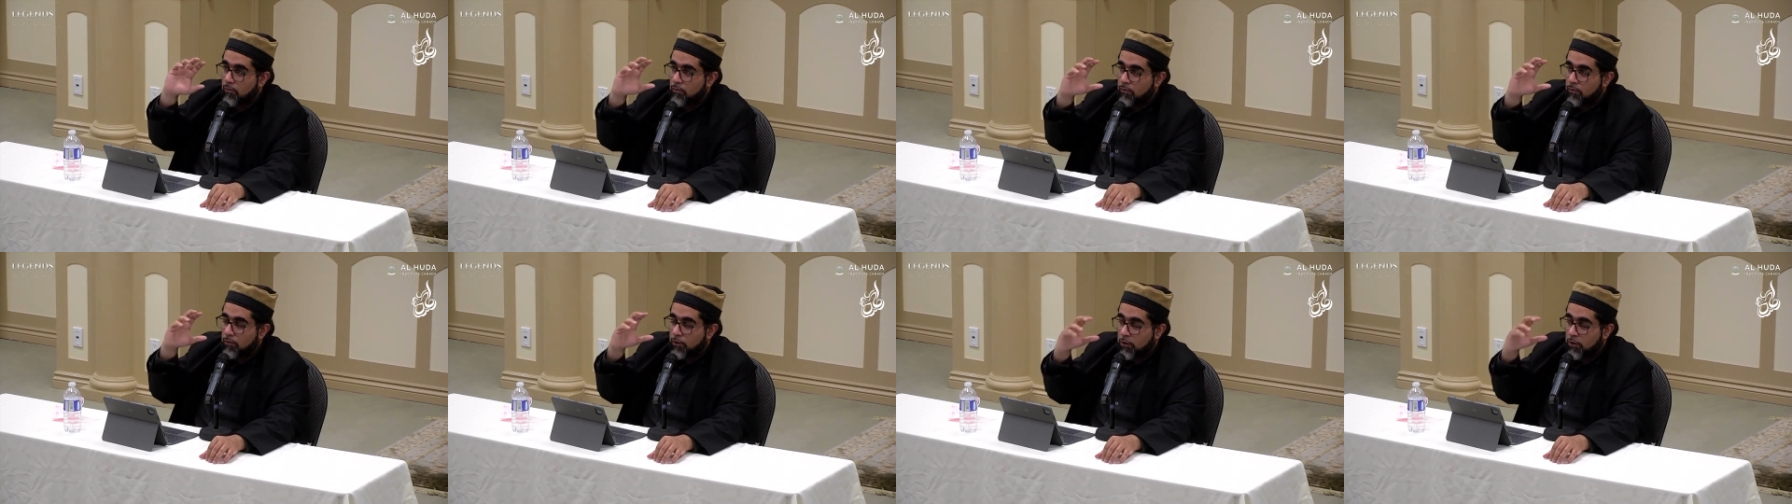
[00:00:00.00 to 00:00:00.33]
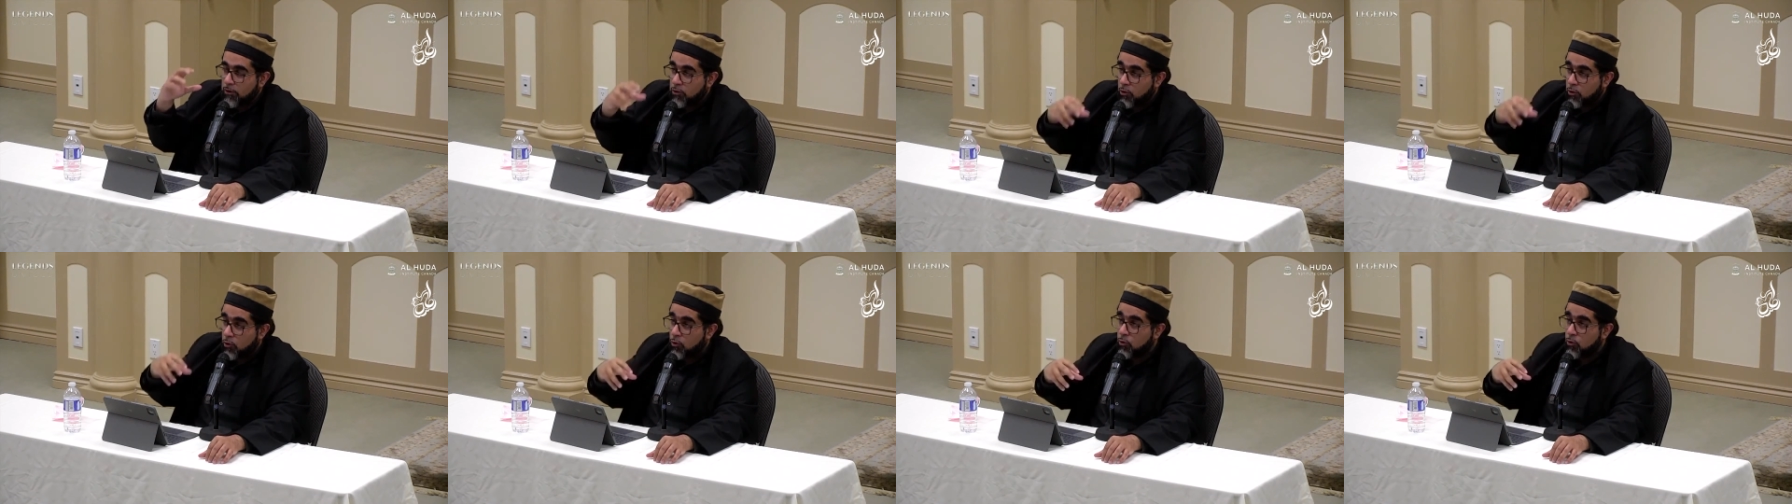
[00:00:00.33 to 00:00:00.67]
the
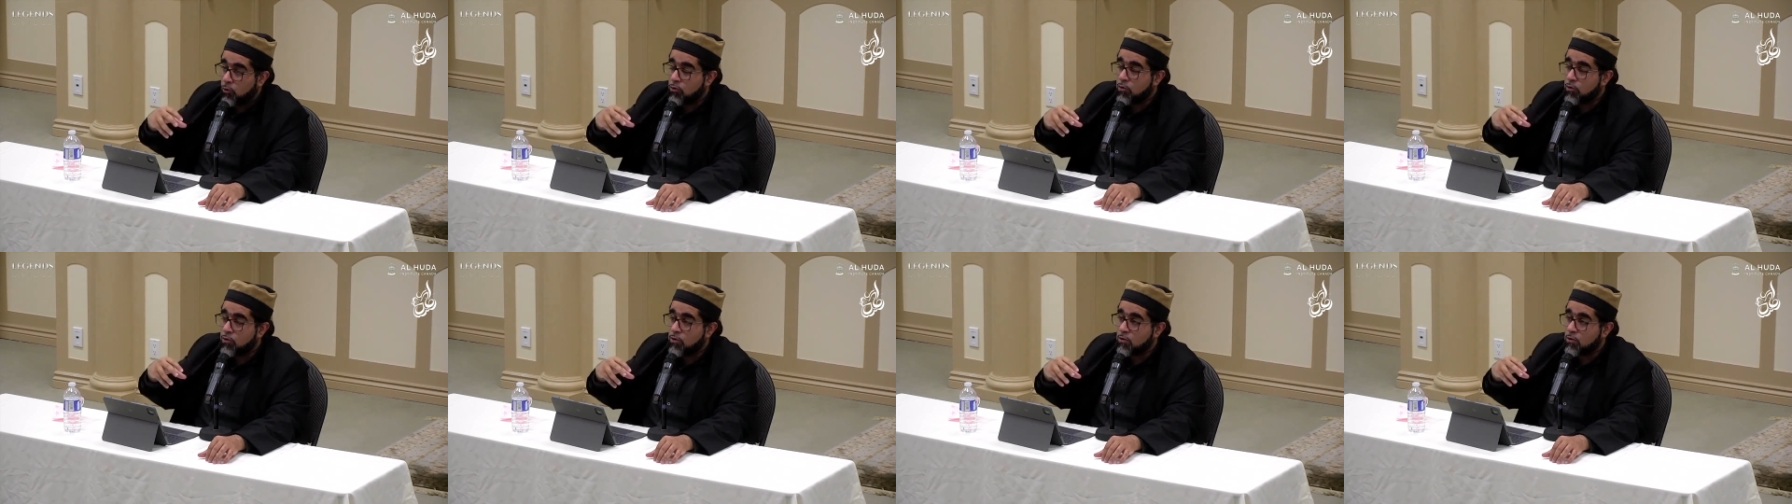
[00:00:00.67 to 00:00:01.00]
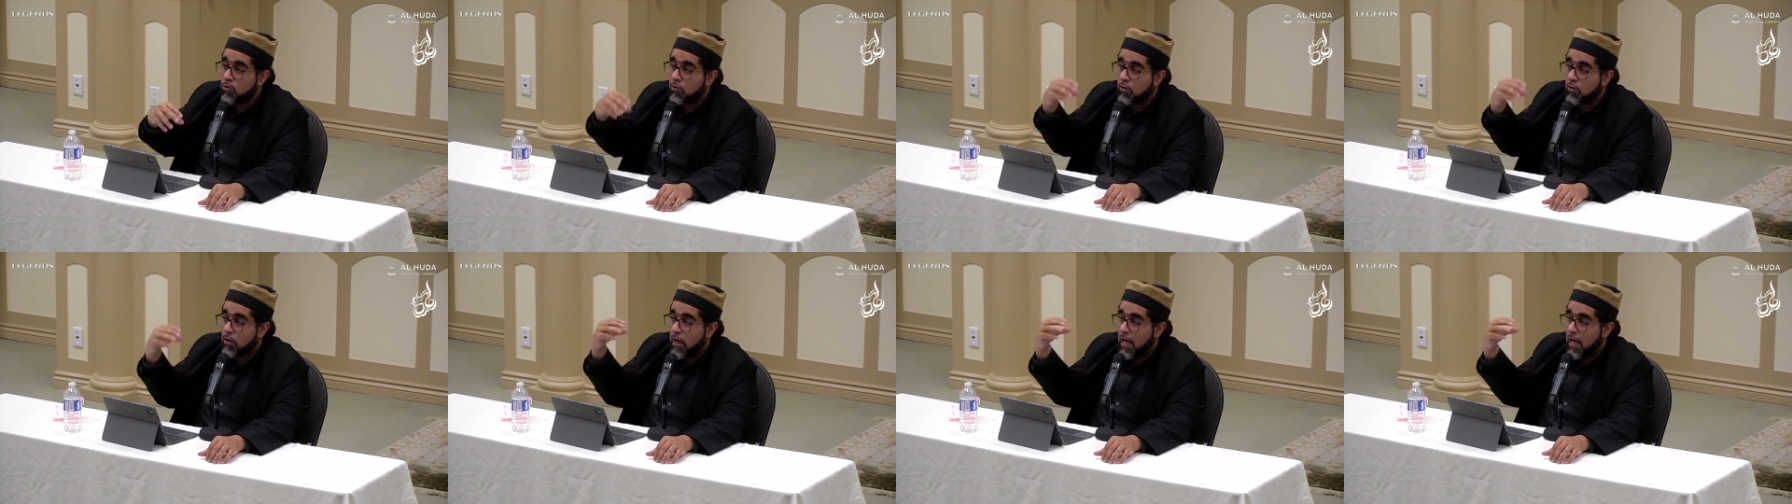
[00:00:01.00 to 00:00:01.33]

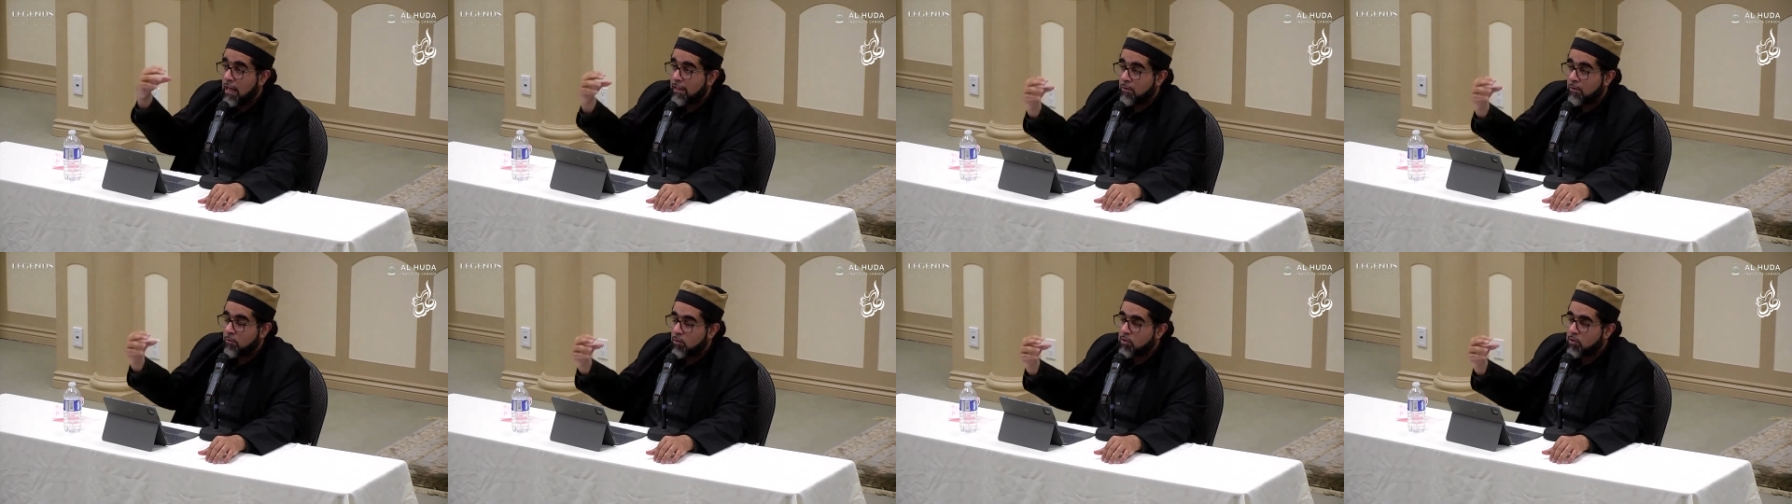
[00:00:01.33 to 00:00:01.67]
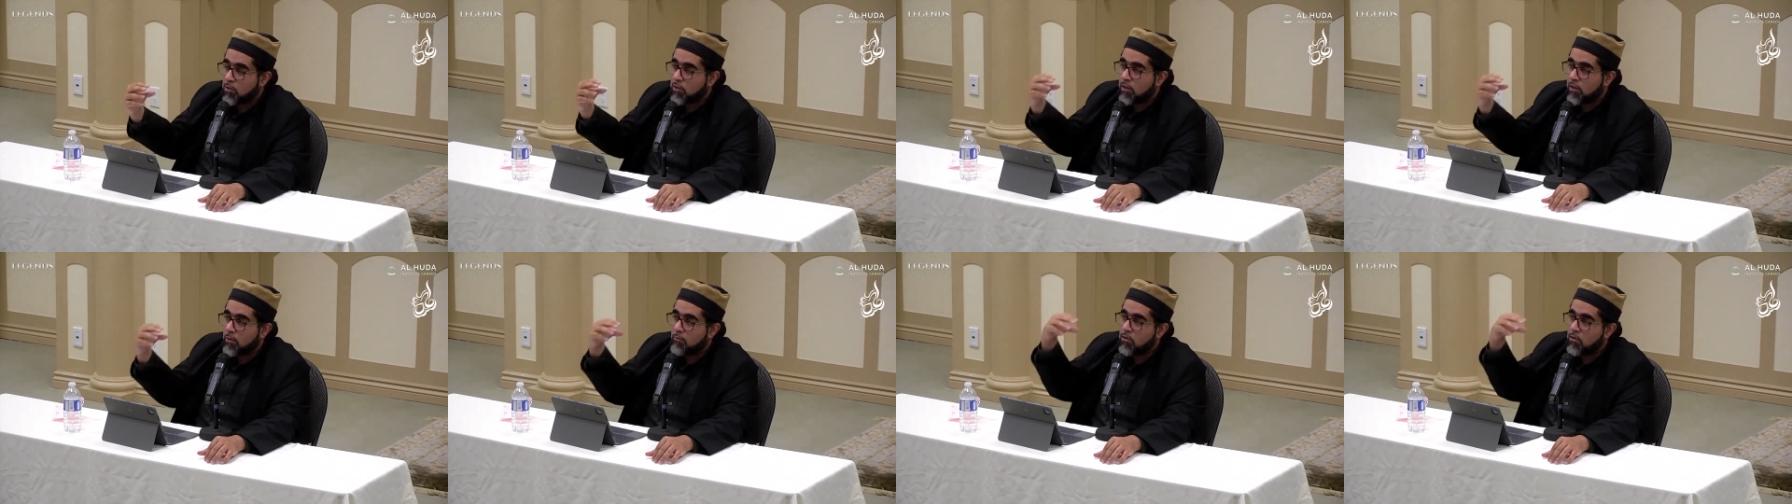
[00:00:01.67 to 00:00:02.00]
Druze and the
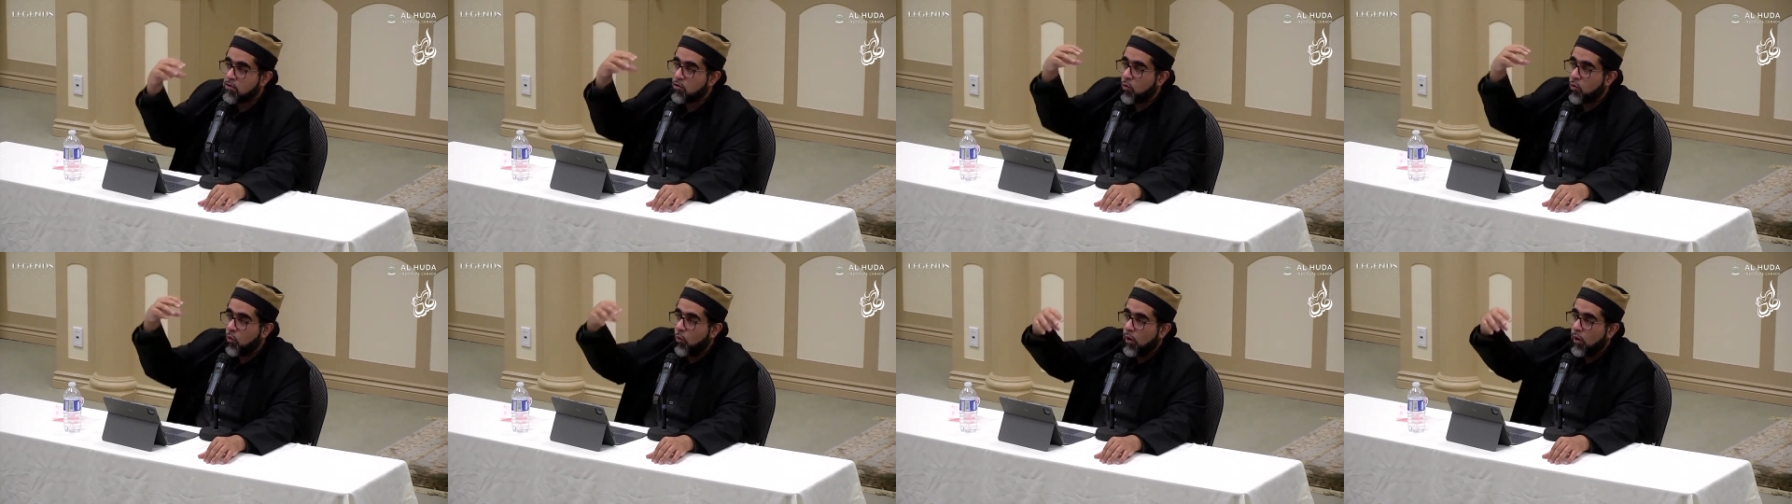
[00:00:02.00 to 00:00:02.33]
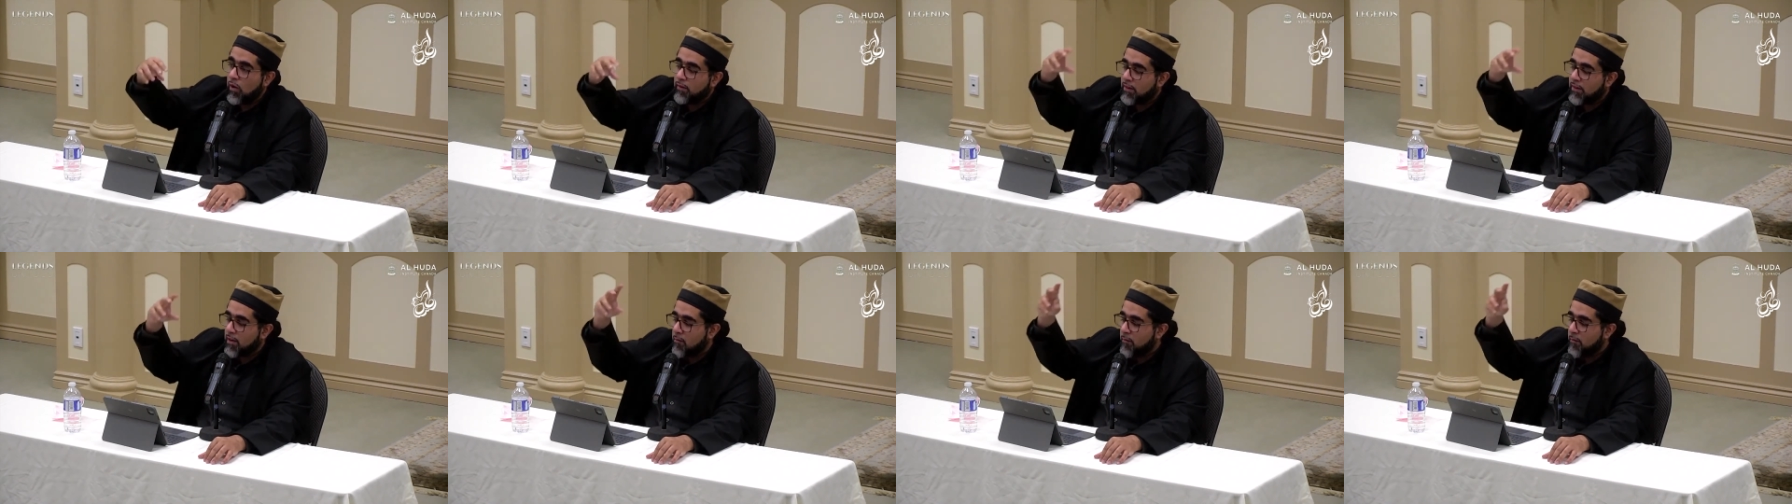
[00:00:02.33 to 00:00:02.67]
Muslims
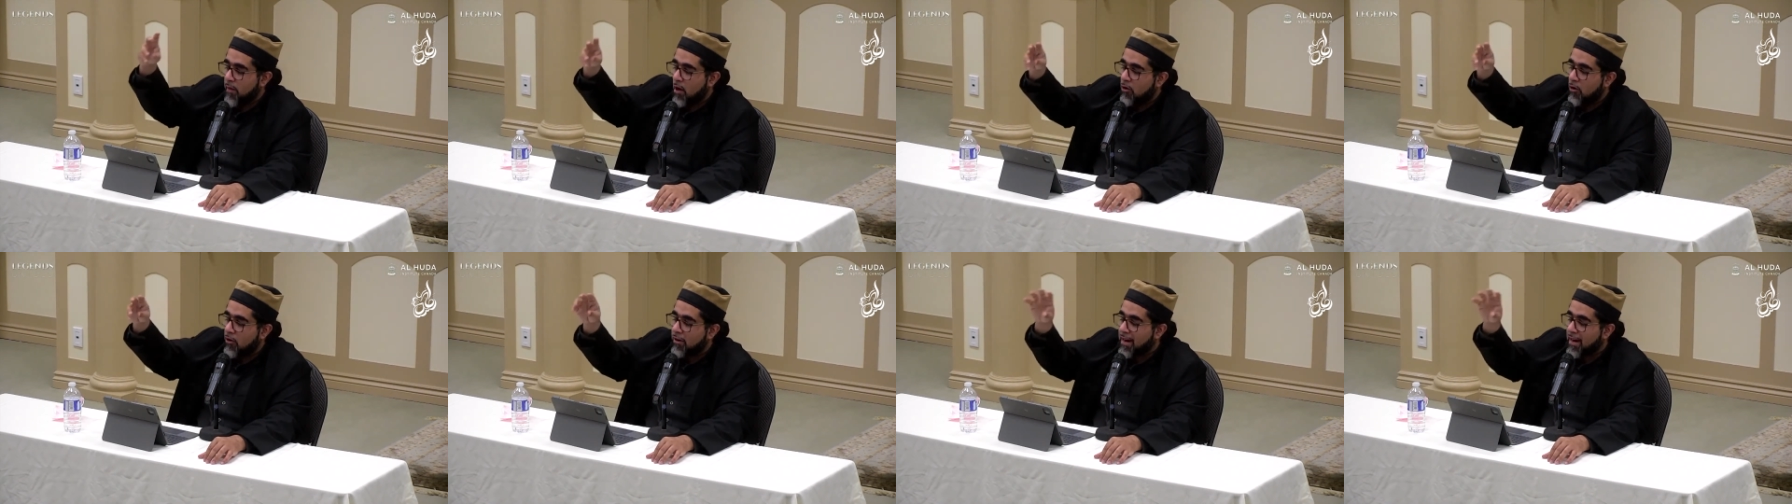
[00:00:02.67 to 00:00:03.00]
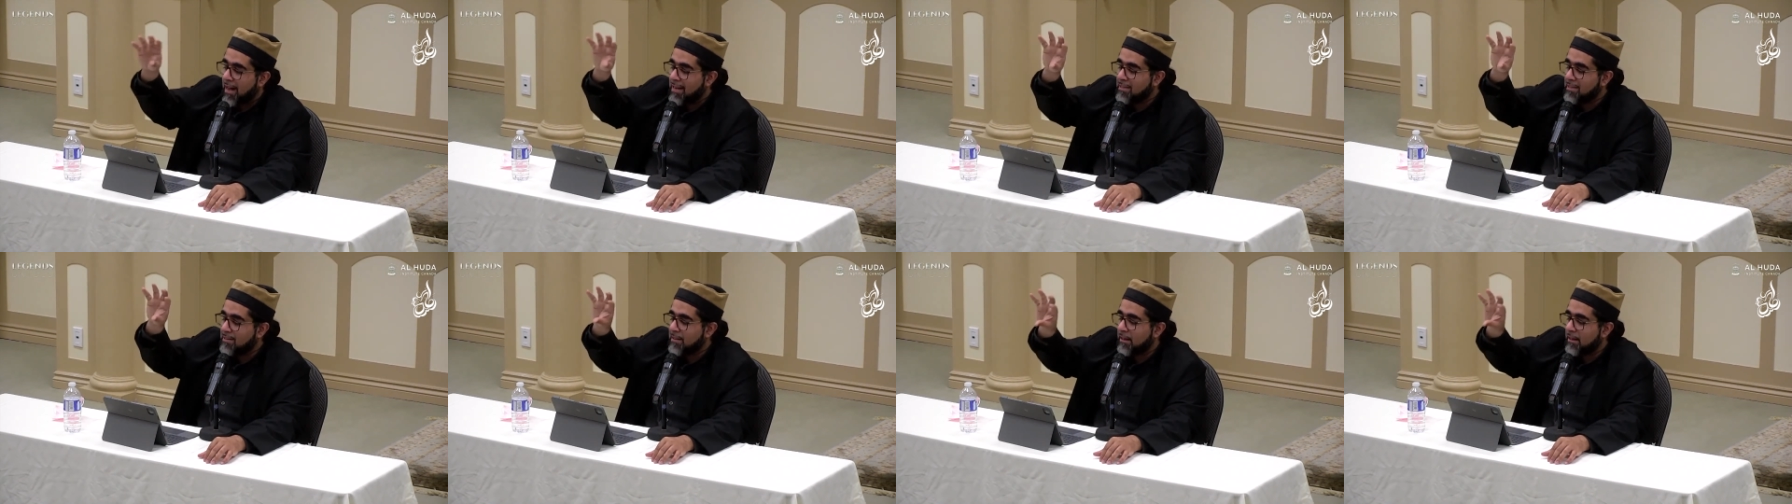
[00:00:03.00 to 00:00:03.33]
with the Maronites